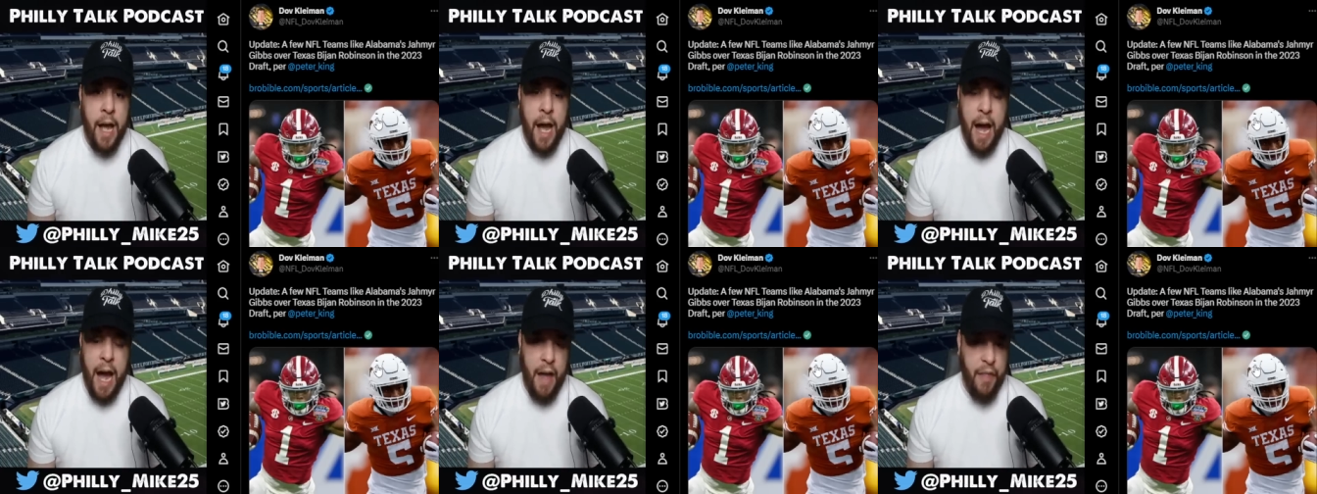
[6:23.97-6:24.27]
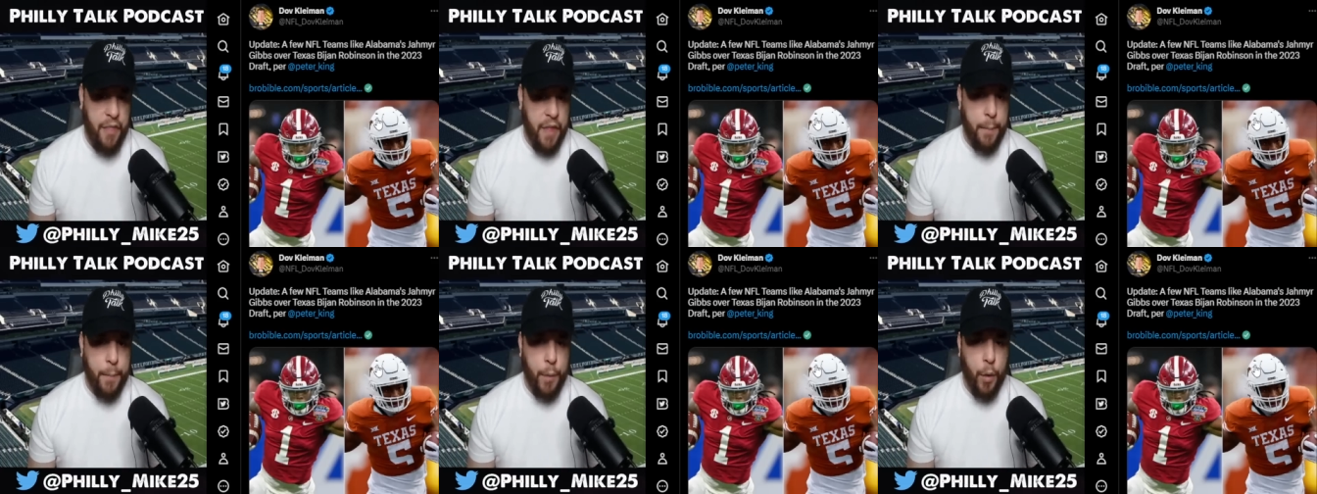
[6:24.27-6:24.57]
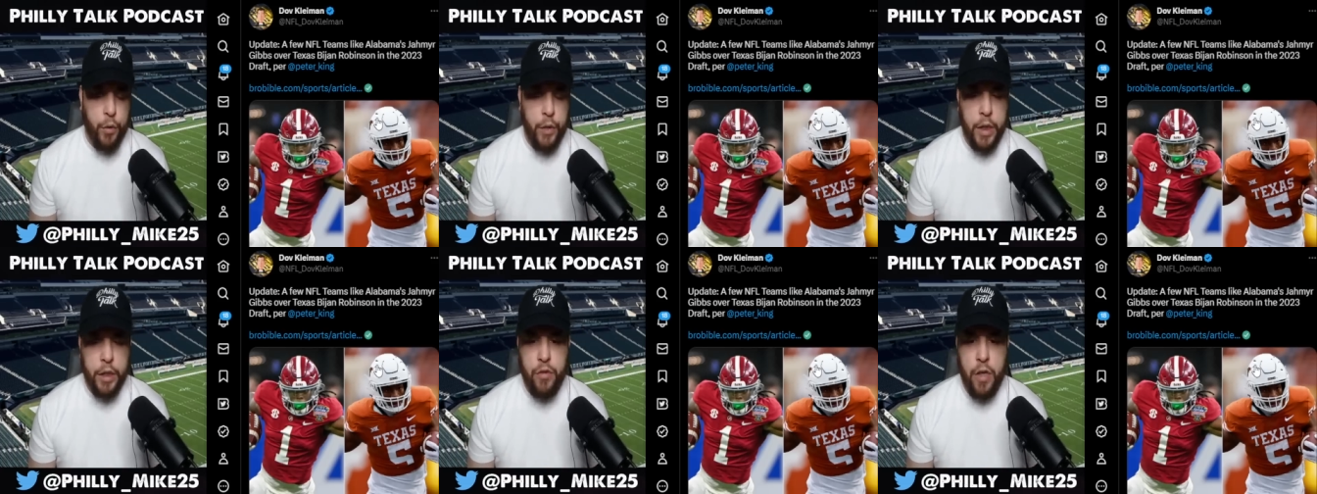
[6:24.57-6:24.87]
I think
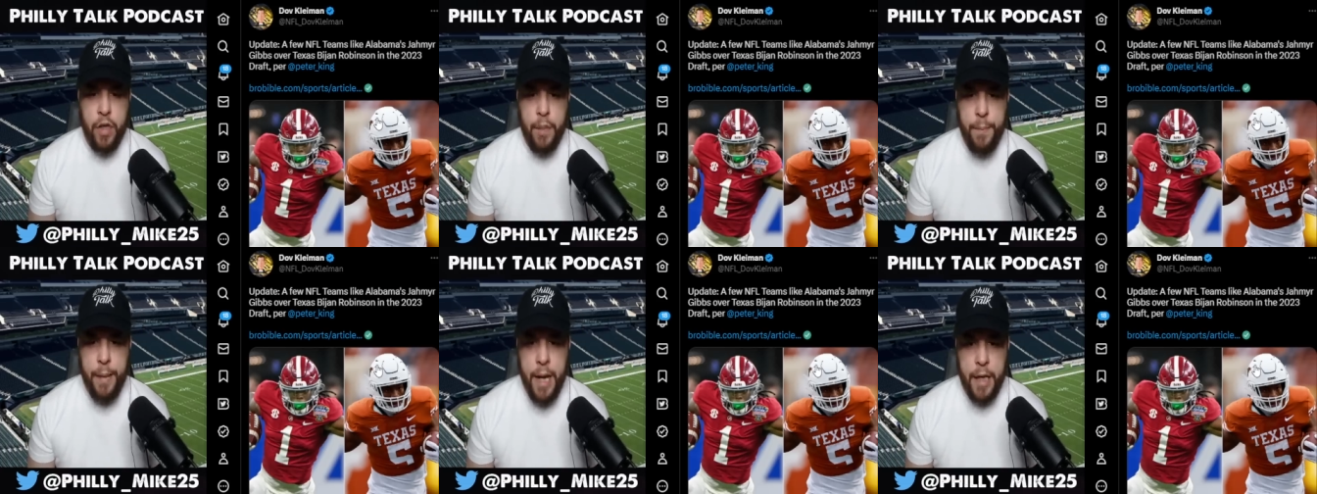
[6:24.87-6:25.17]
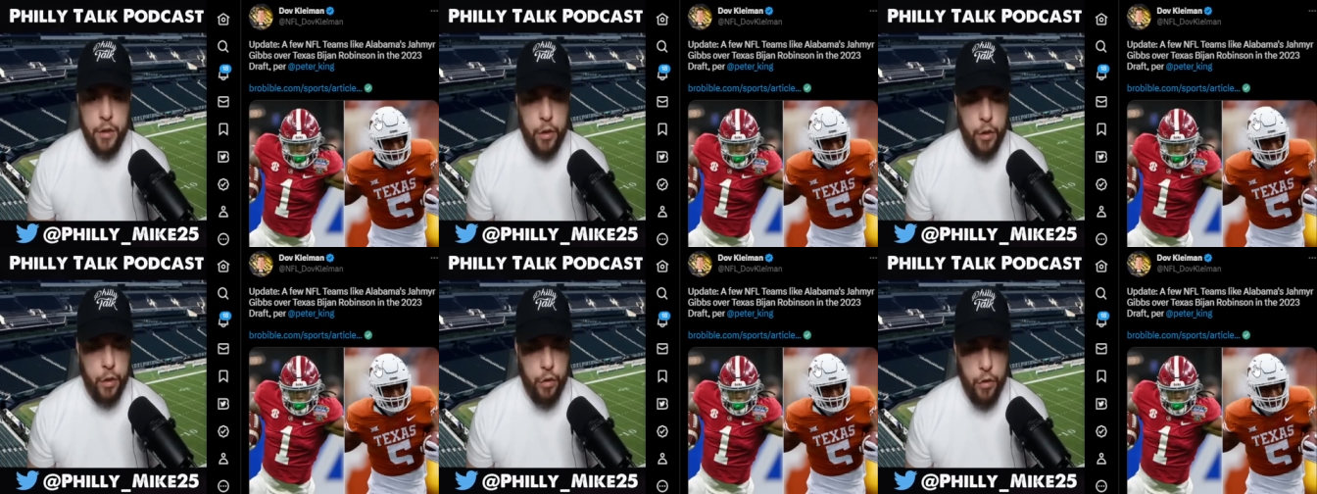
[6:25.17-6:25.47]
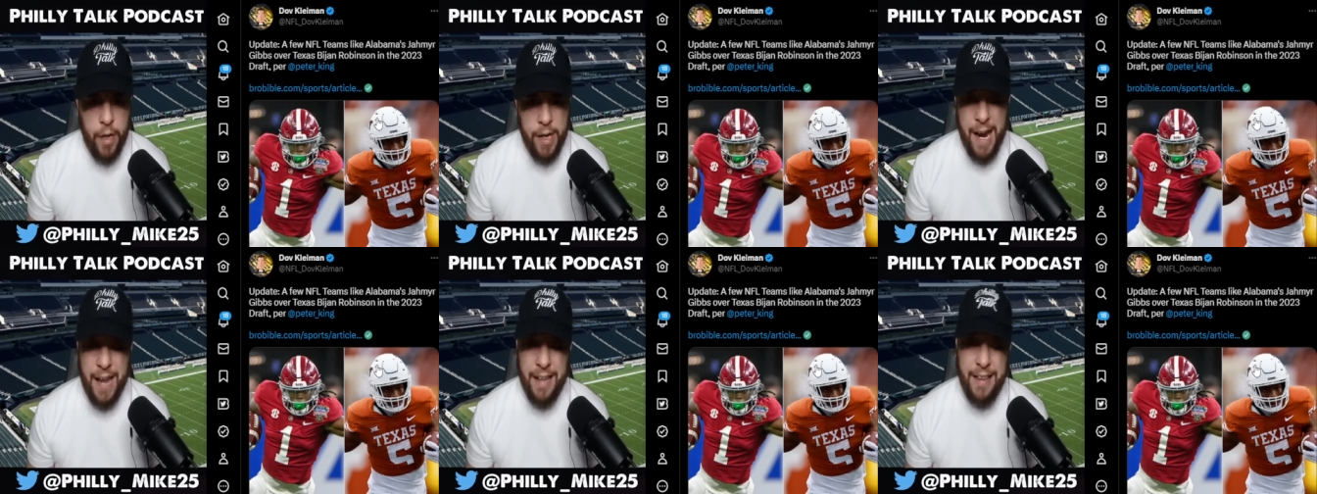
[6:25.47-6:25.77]
both these running backs are
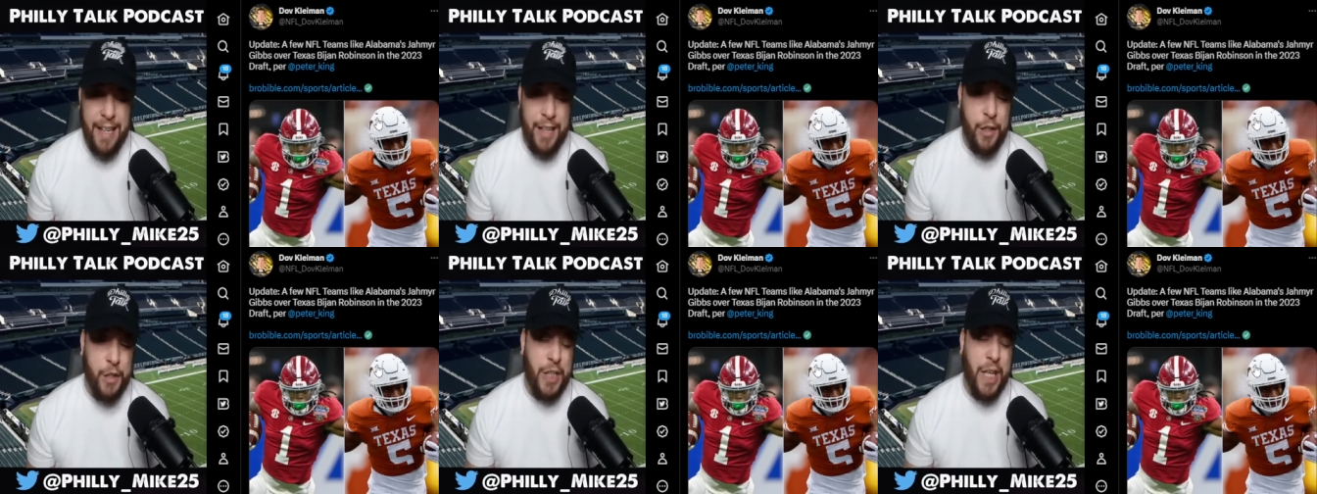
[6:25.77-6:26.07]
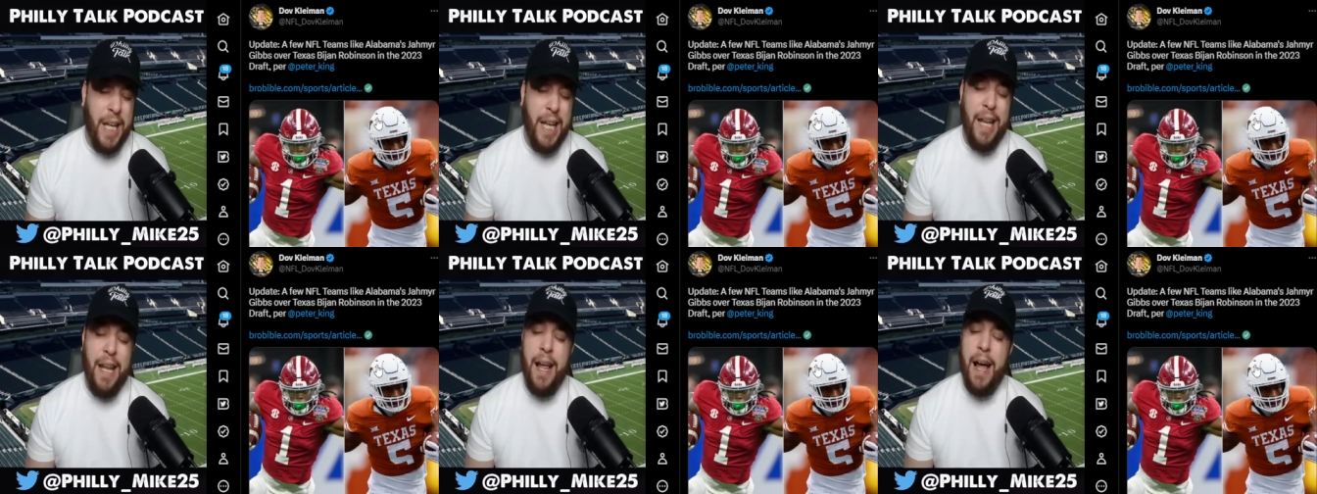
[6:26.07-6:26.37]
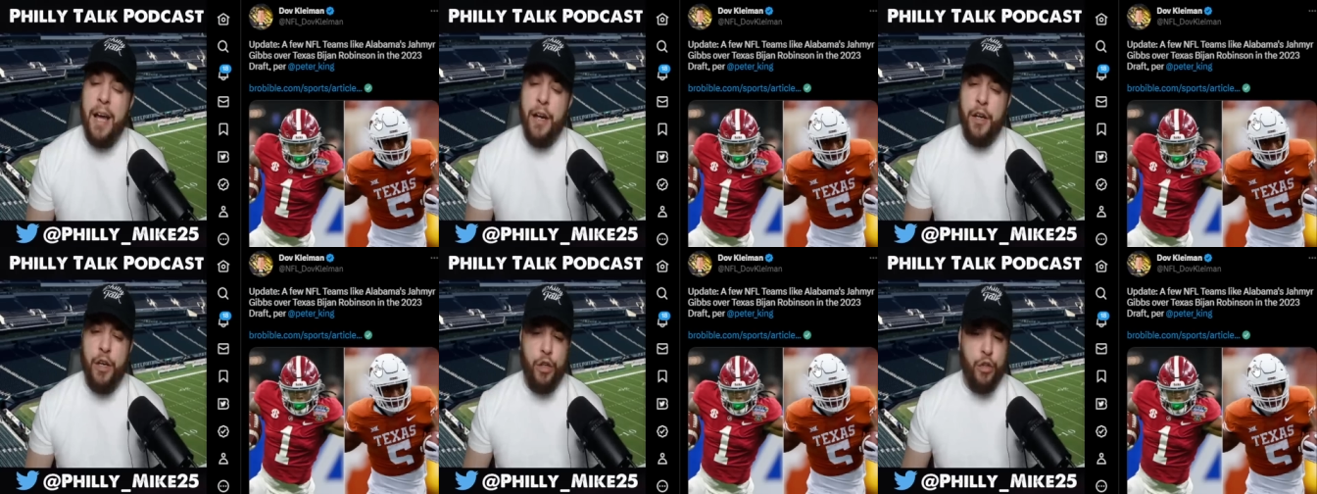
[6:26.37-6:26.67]
great. I think there's a
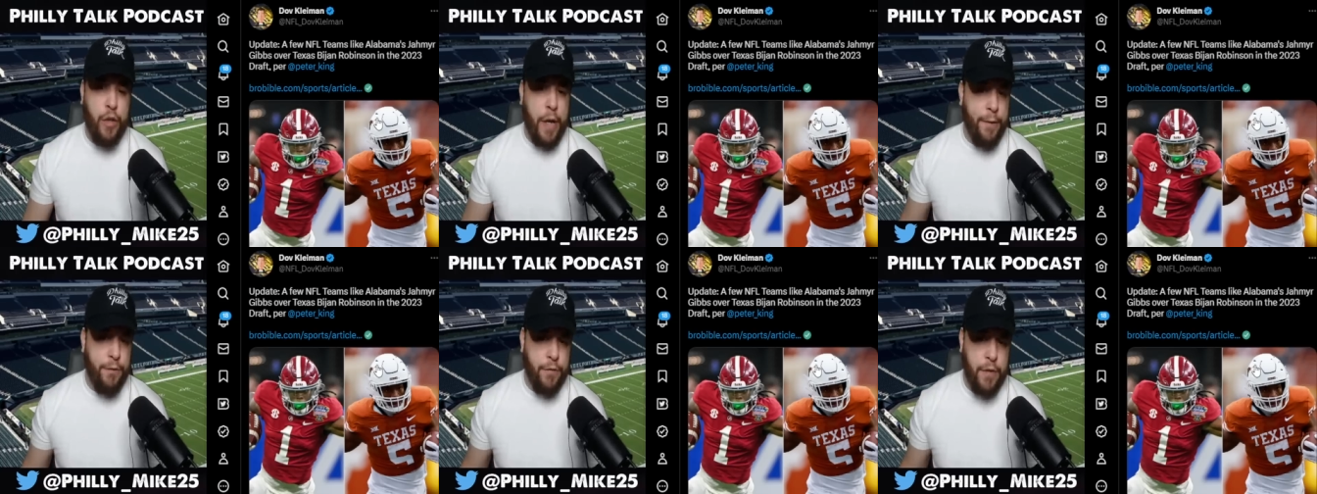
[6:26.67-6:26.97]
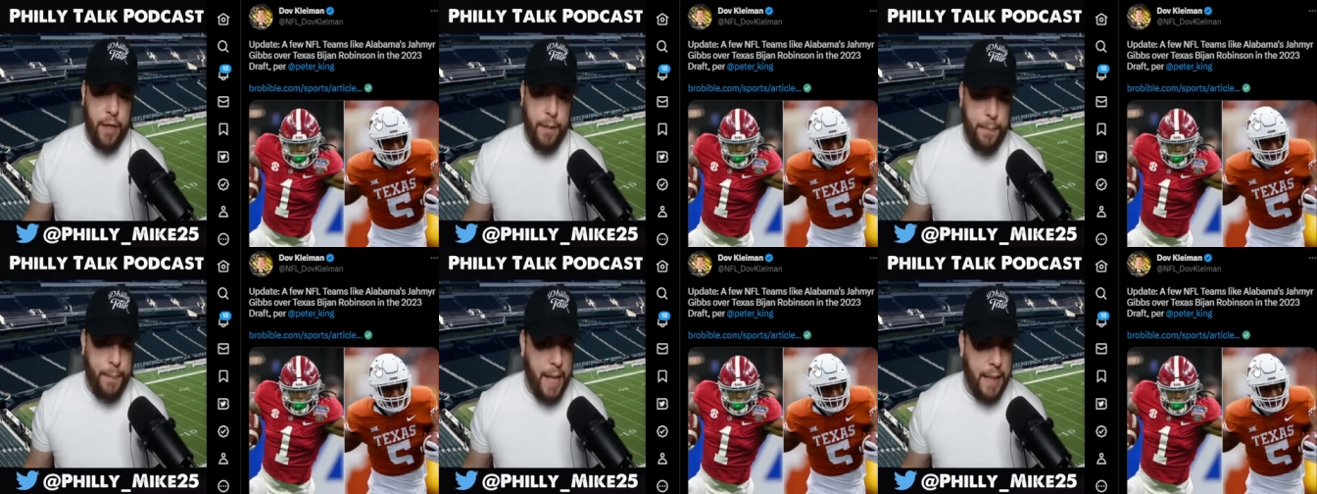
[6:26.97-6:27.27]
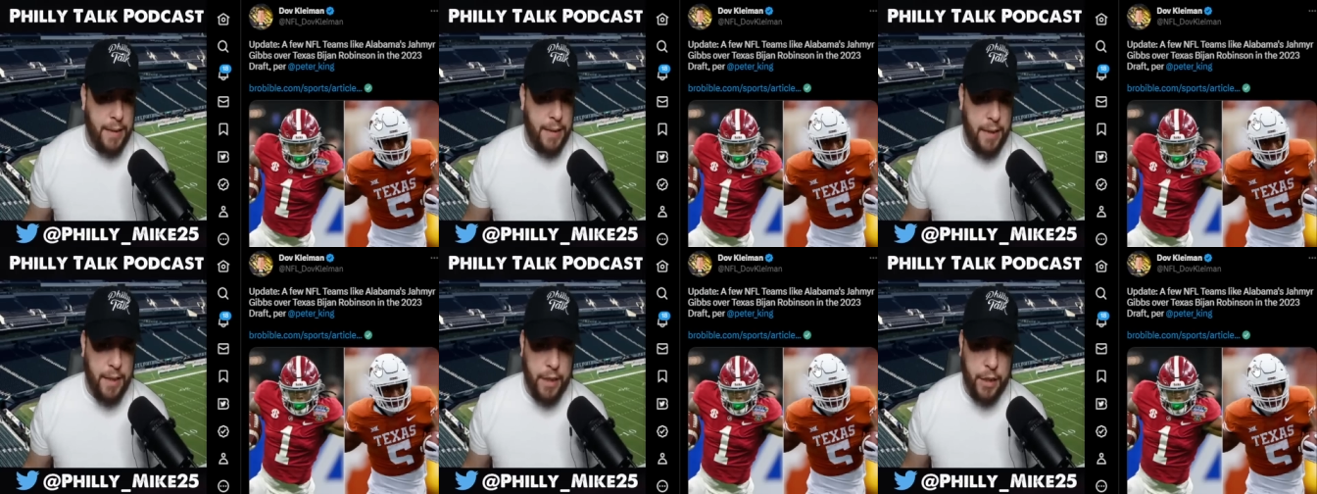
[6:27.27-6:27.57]
lot of great running
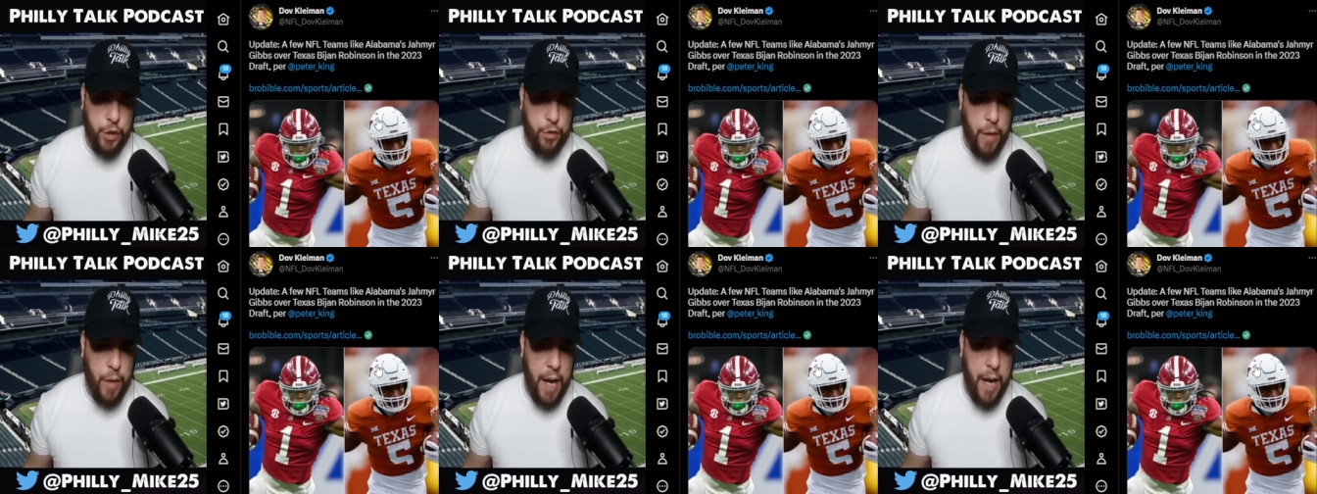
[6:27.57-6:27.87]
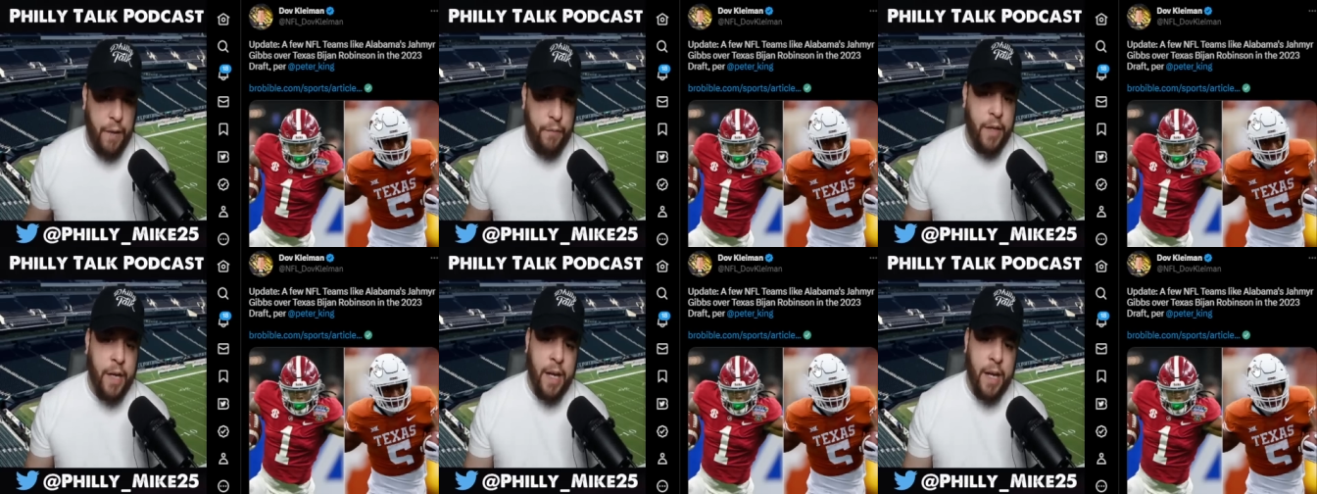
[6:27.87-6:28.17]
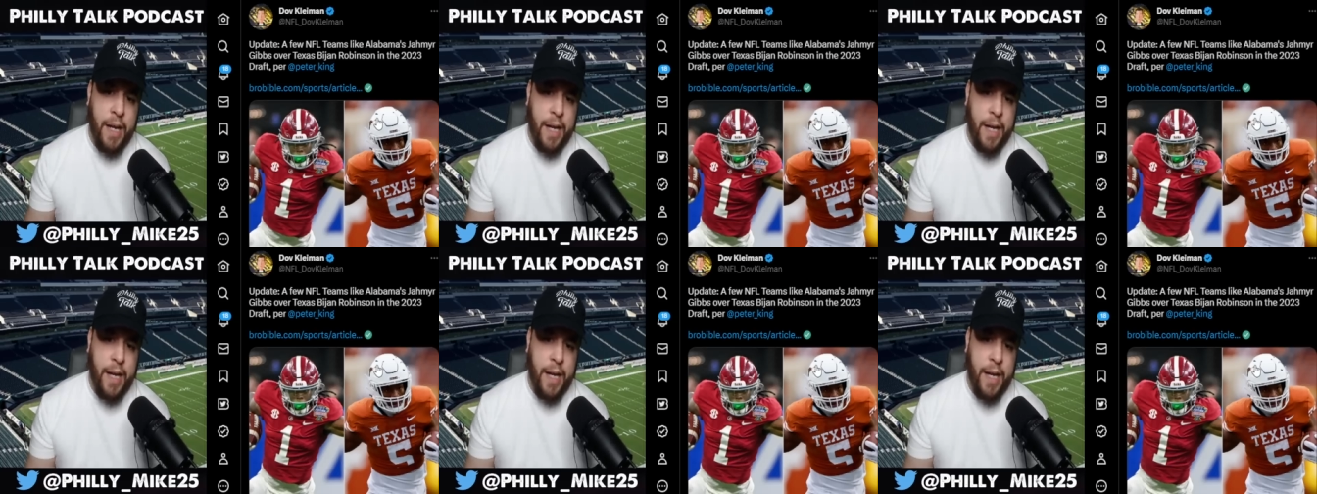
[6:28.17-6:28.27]
backs in this draft.